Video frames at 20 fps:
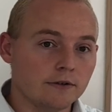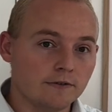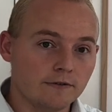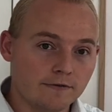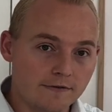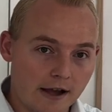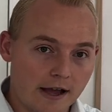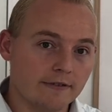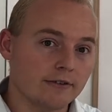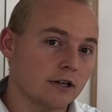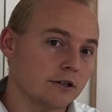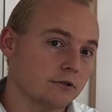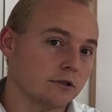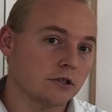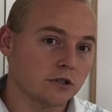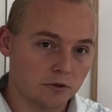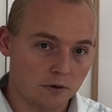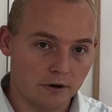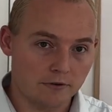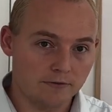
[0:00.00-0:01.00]
500
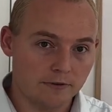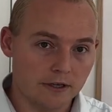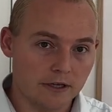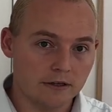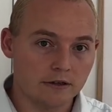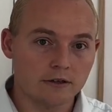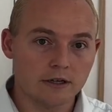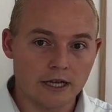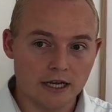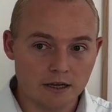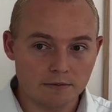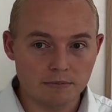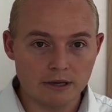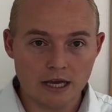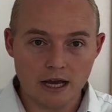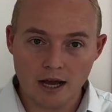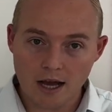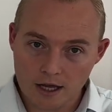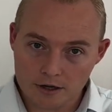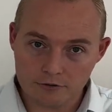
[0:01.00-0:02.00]
square feet, it can be
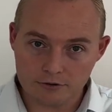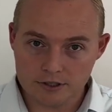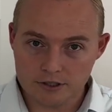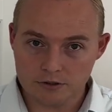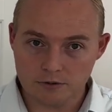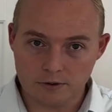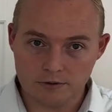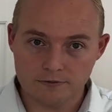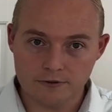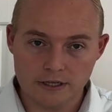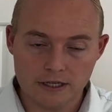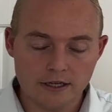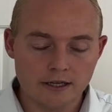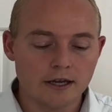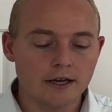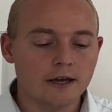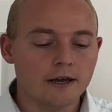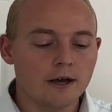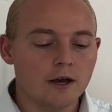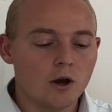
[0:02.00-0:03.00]
100 square feet.
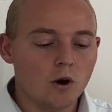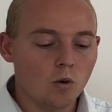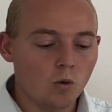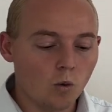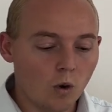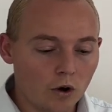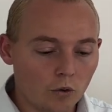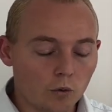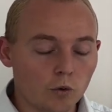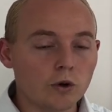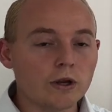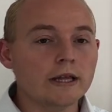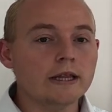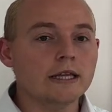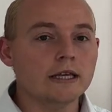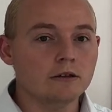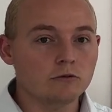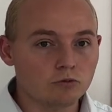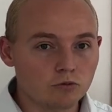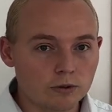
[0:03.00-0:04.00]
What
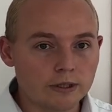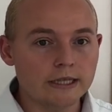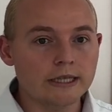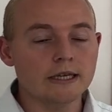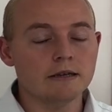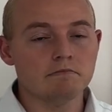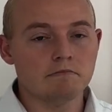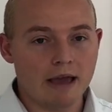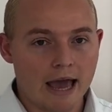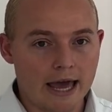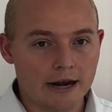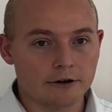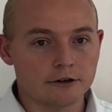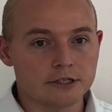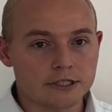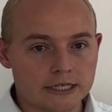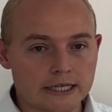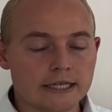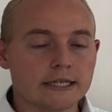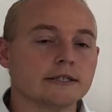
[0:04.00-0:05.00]
really, really
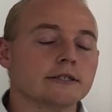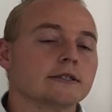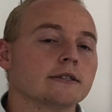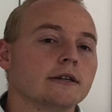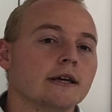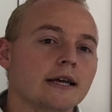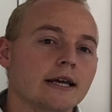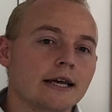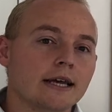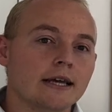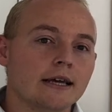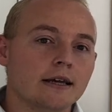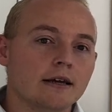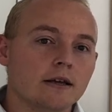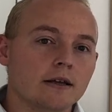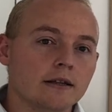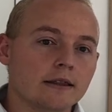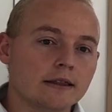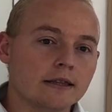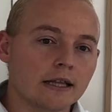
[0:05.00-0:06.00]
matters is
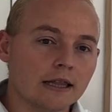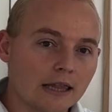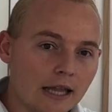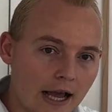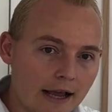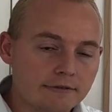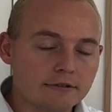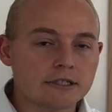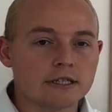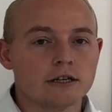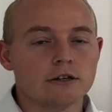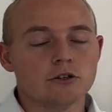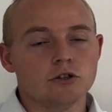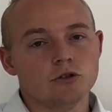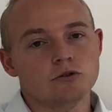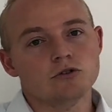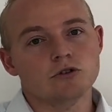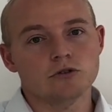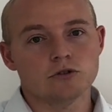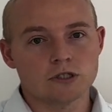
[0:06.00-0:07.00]
the lifestyle
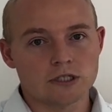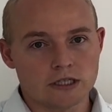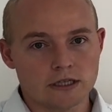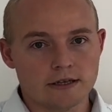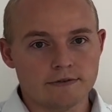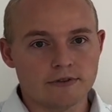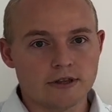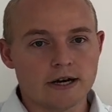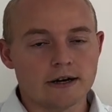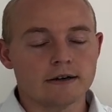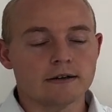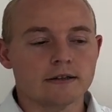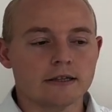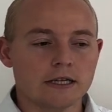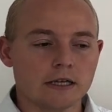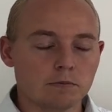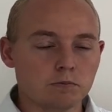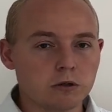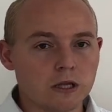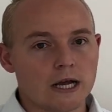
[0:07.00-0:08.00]
you choose to live there,
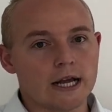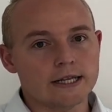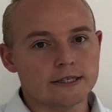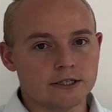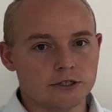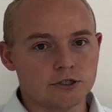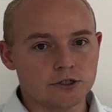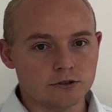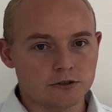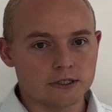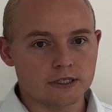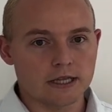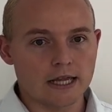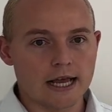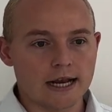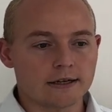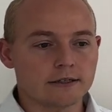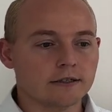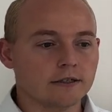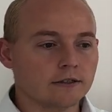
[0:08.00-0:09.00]
the appliances you
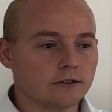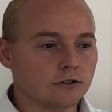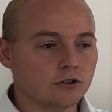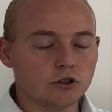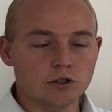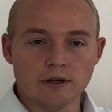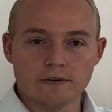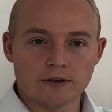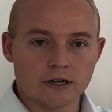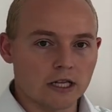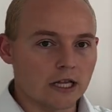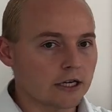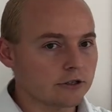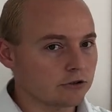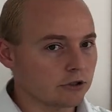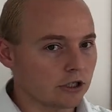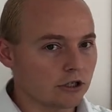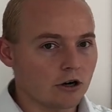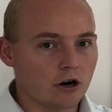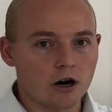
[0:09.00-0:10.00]
select. Do you have an
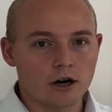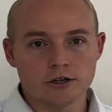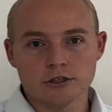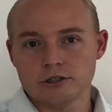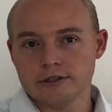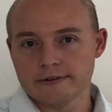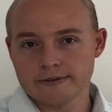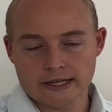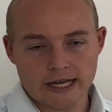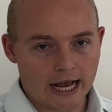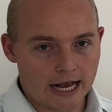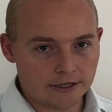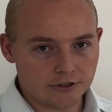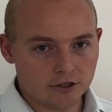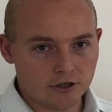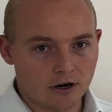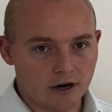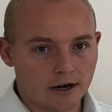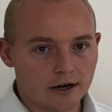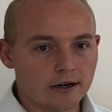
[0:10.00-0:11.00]
electric car? Do you have a gas
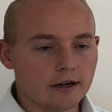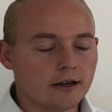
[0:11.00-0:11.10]
car?